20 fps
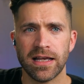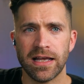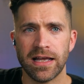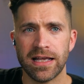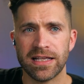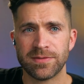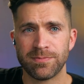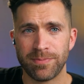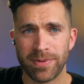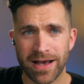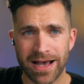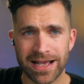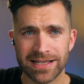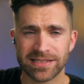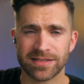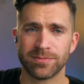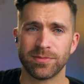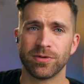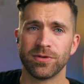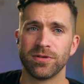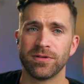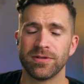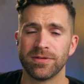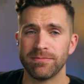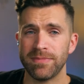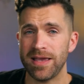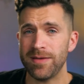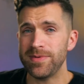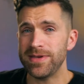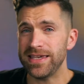It's possible,
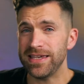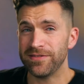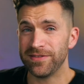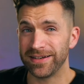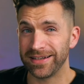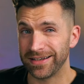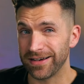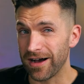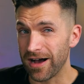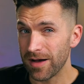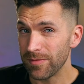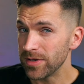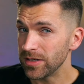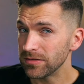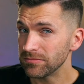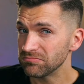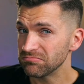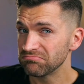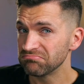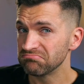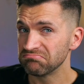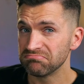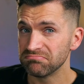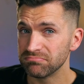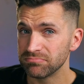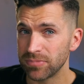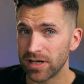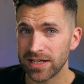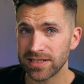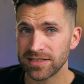maybe even common,
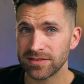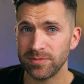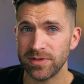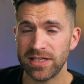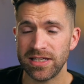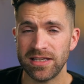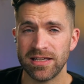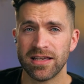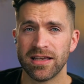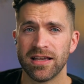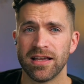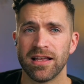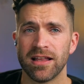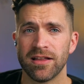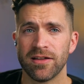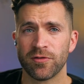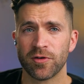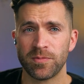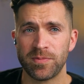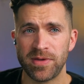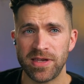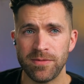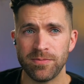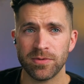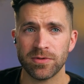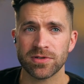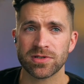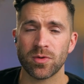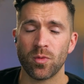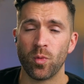possibly, for
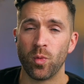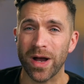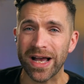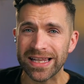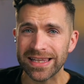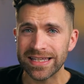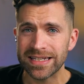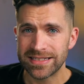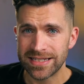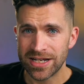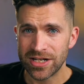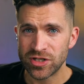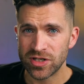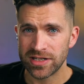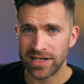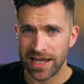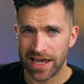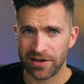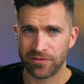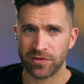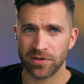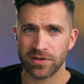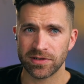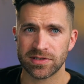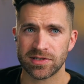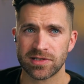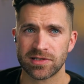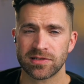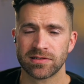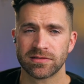people's well-intentioned
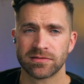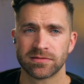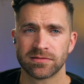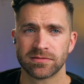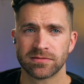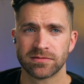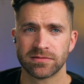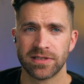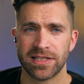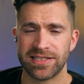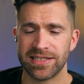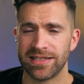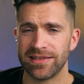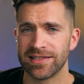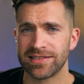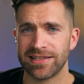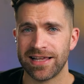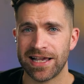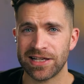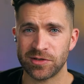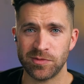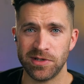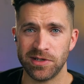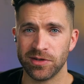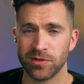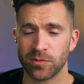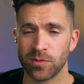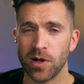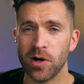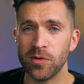efforts. I said this last week,
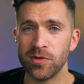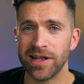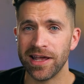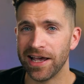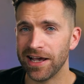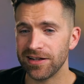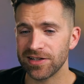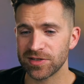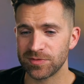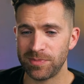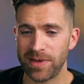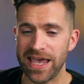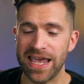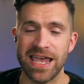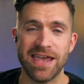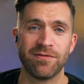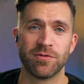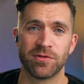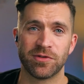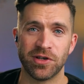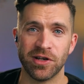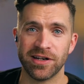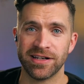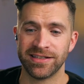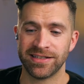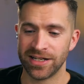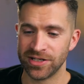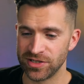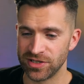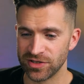the road to hell is paved with good
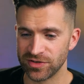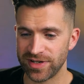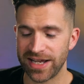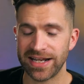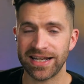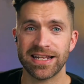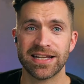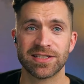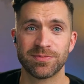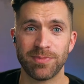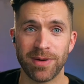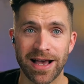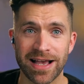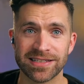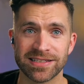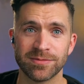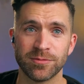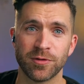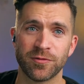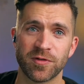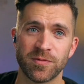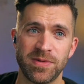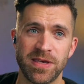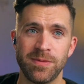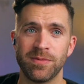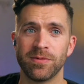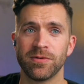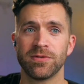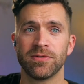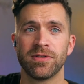intentions, right? It is possible for
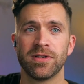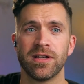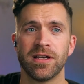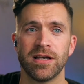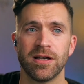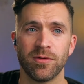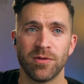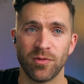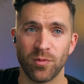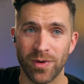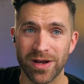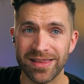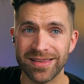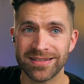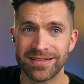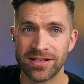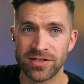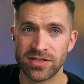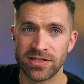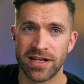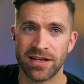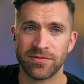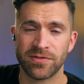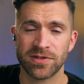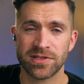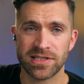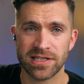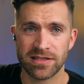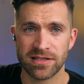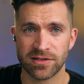people with well-intentioned
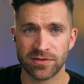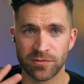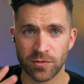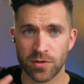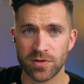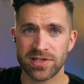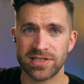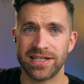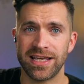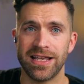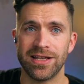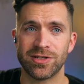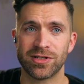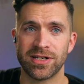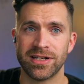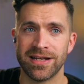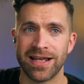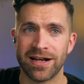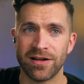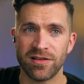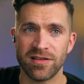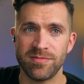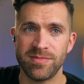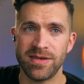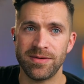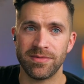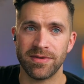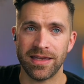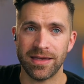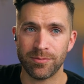efforts in this fourth stage to not only
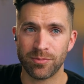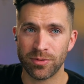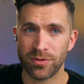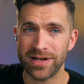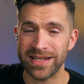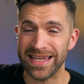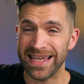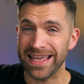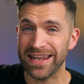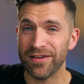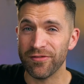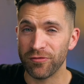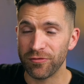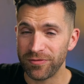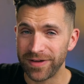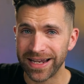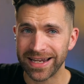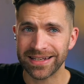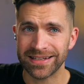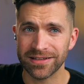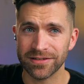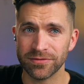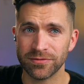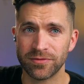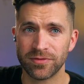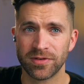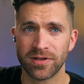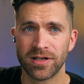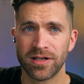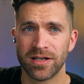be pretty ineffective,